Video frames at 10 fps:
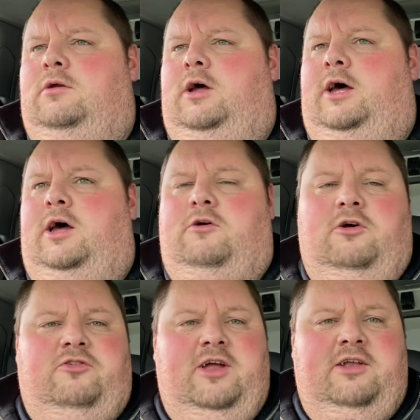
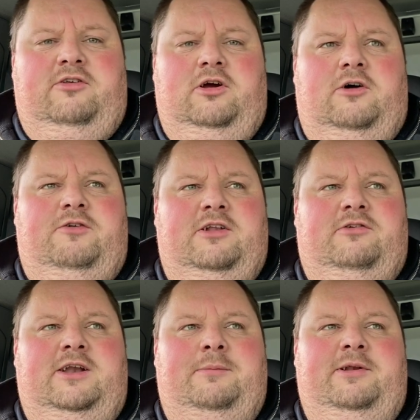across there. So you've got a
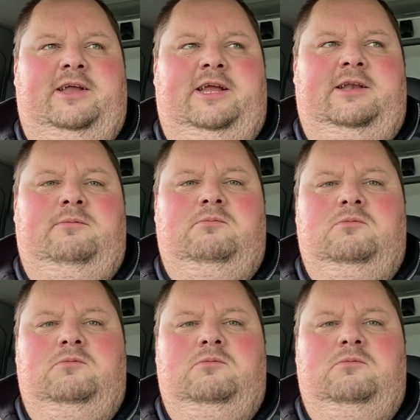factor in Aberdeen.